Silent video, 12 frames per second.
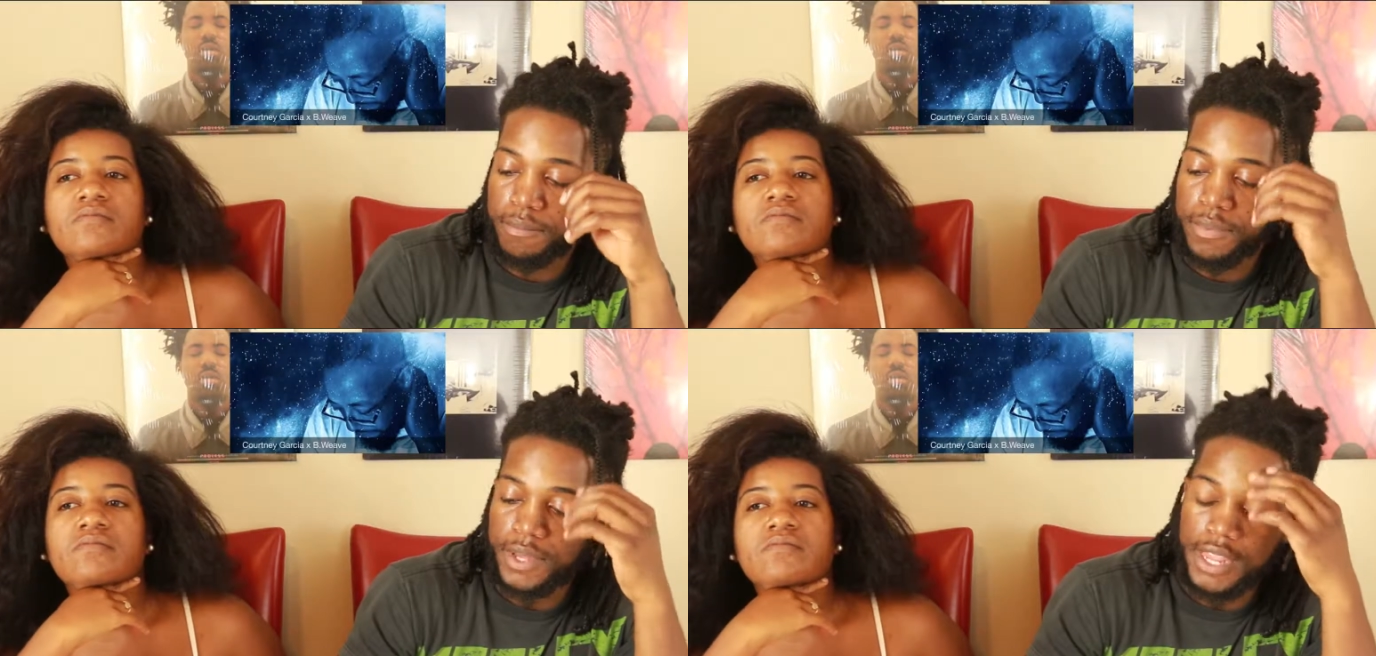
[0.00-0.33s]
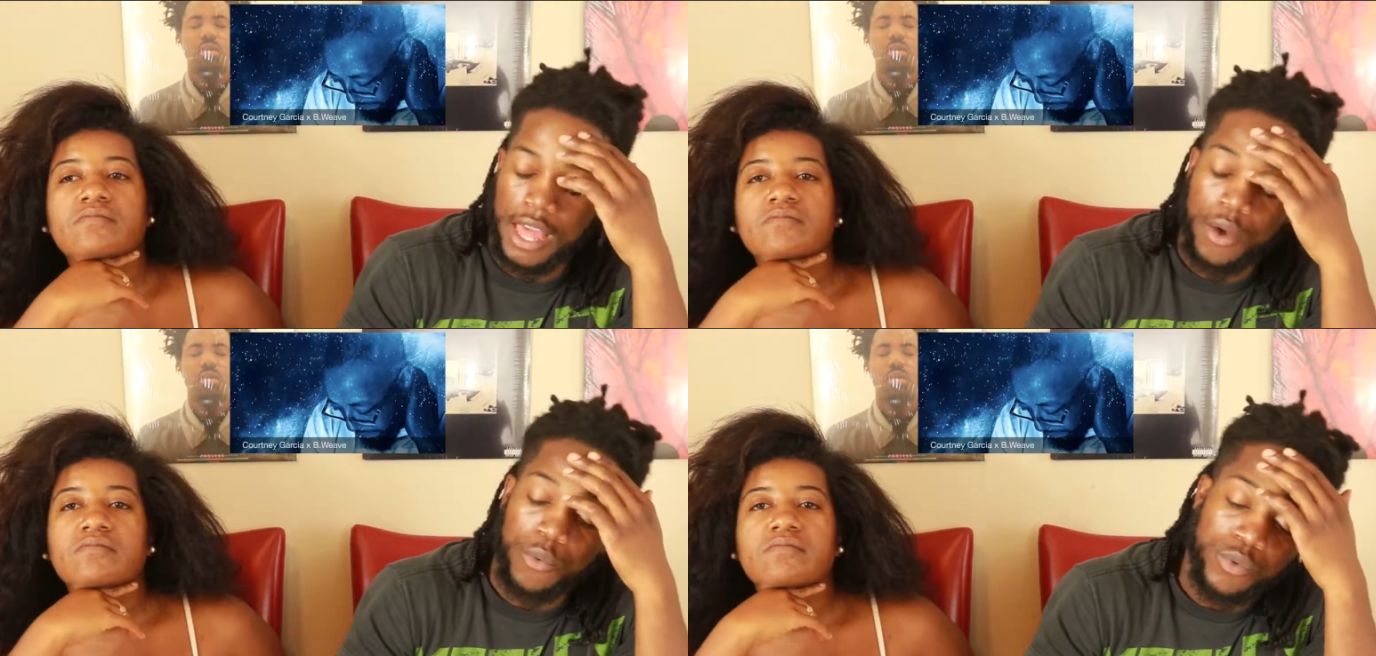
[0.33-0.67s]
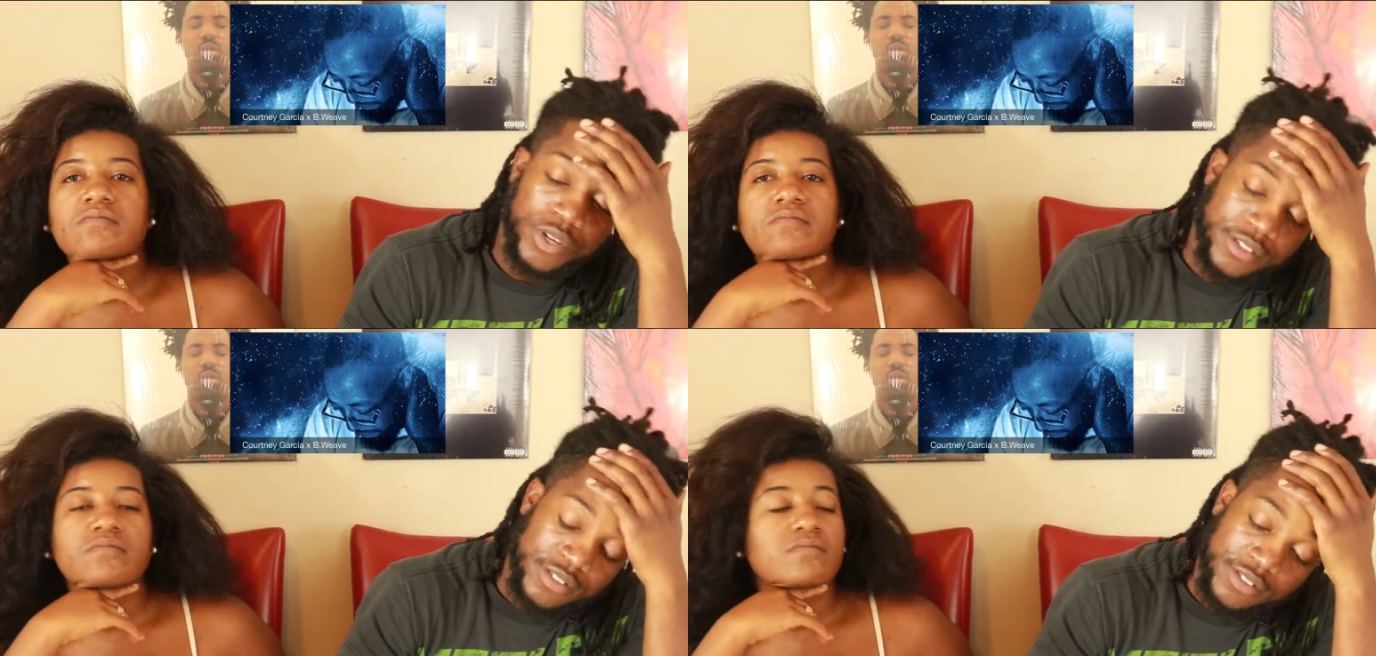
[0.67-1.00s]
Speaker 1: But I
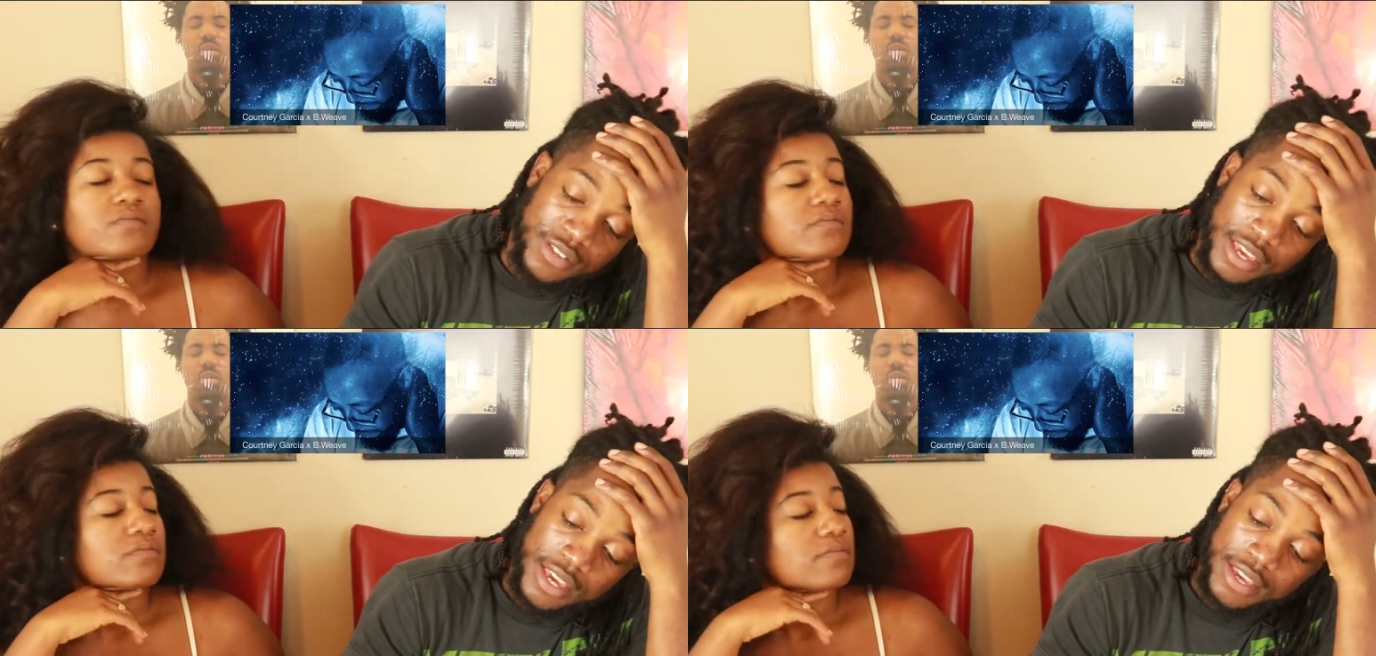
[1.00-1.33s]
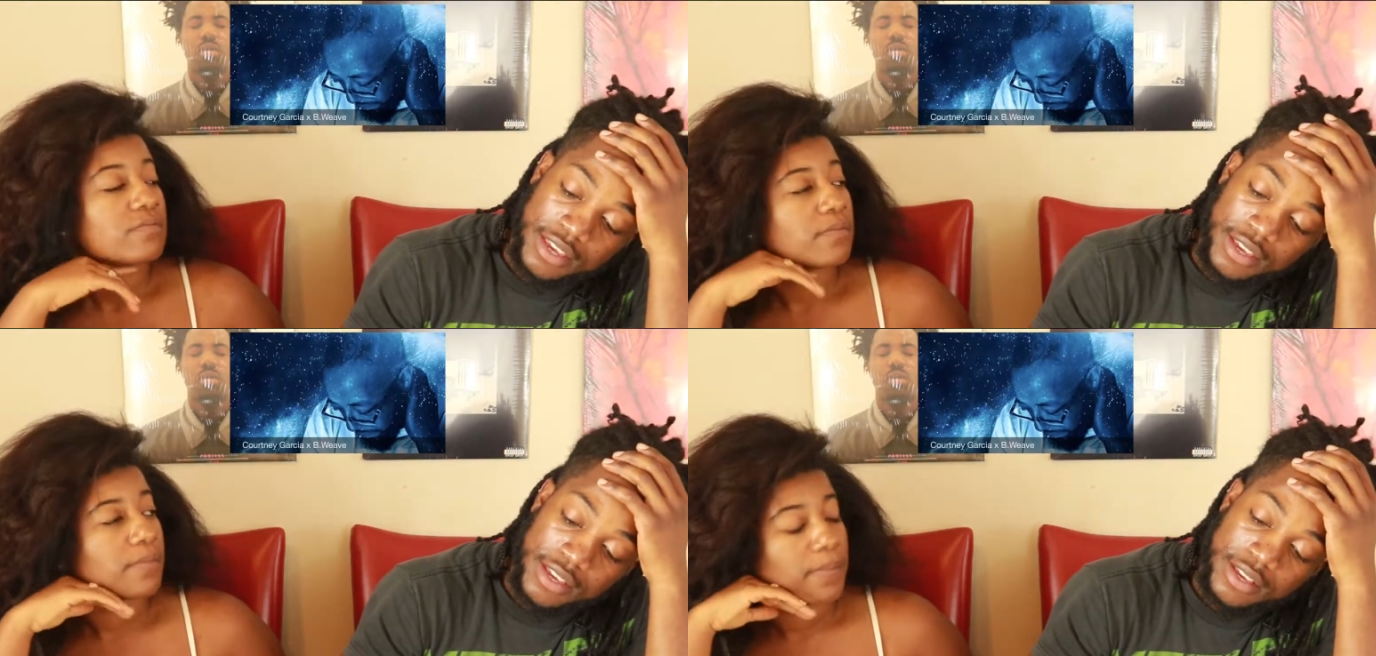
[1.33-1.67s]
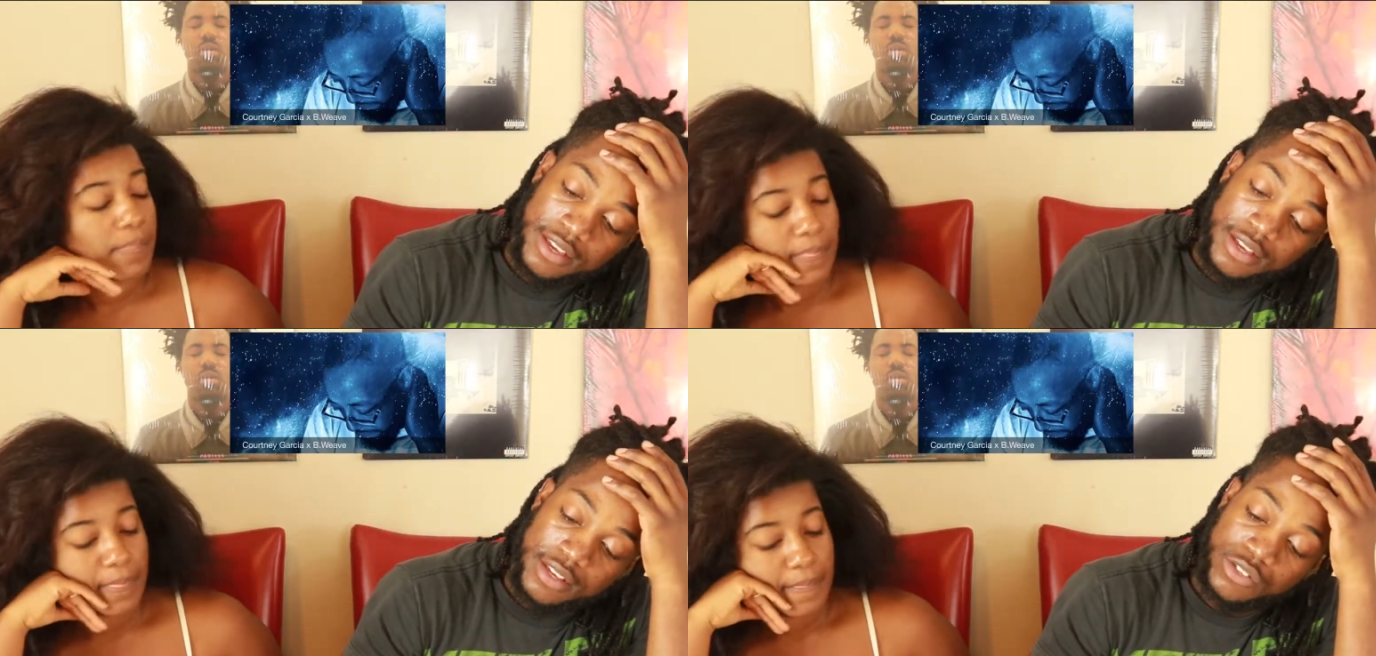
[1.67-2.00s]
would say,
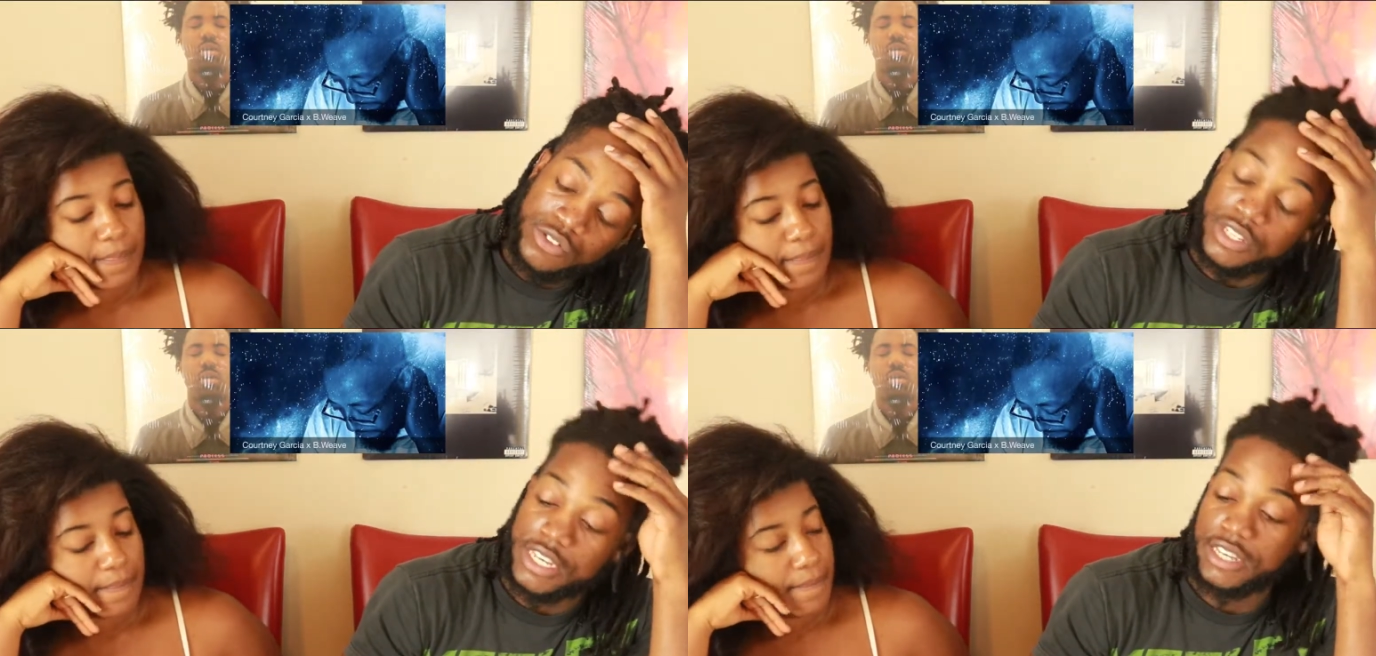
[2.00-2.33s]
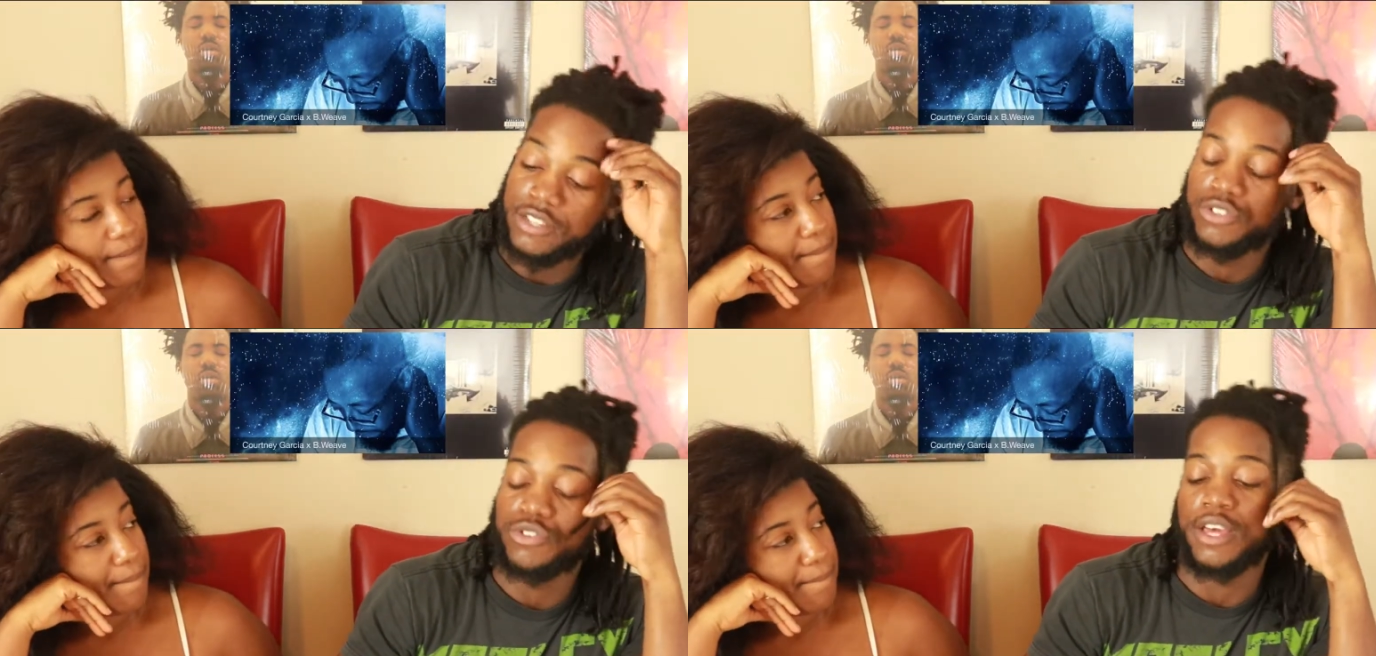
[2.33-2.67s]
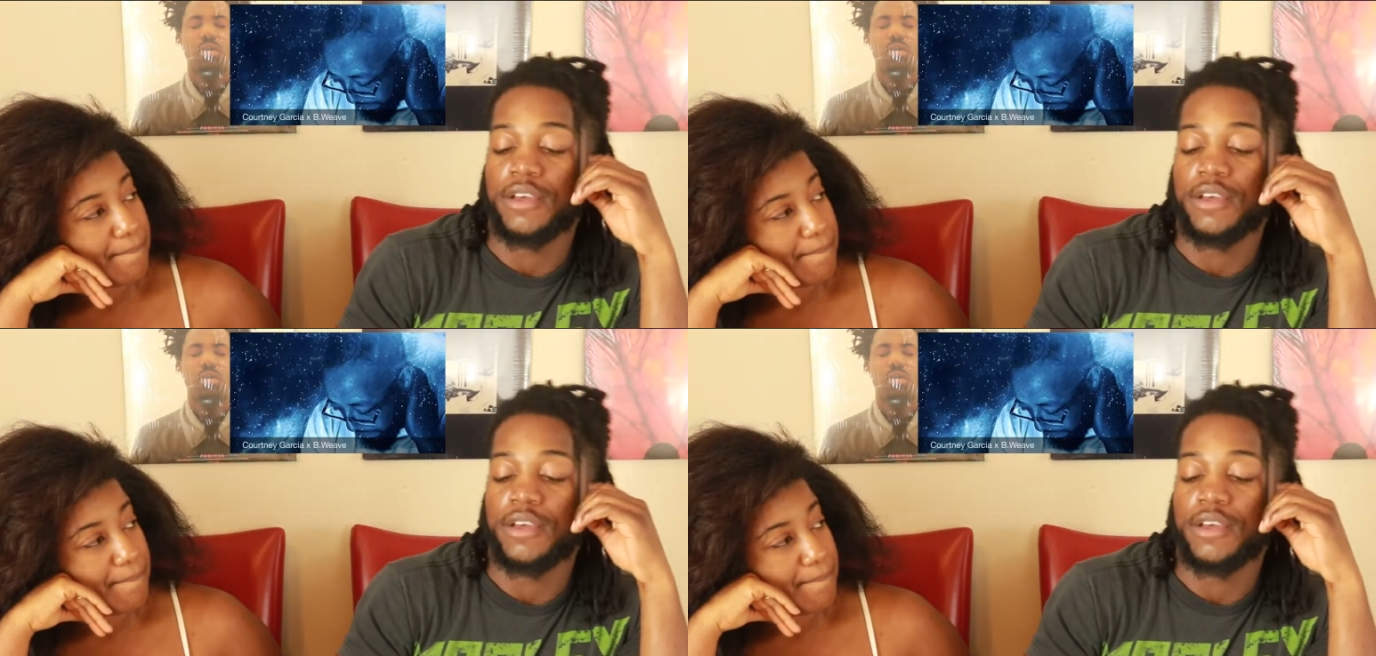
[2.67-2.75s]
to get into it,